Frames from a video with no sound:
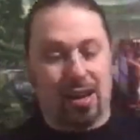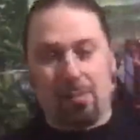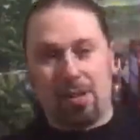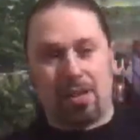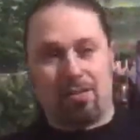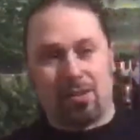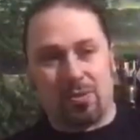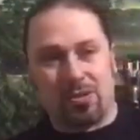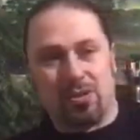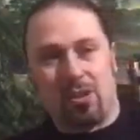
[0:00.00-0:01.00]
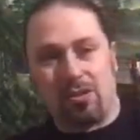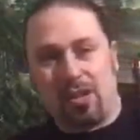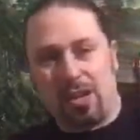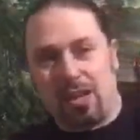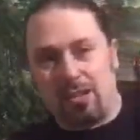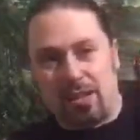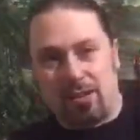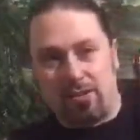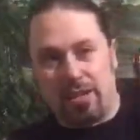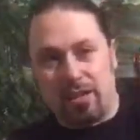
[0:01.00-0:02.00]
I'm gonna give this one a solid nine out of ten
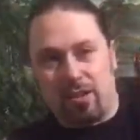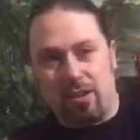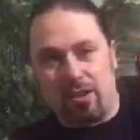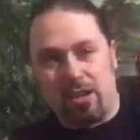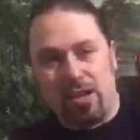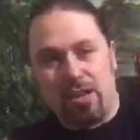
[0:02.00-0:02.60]
all day long.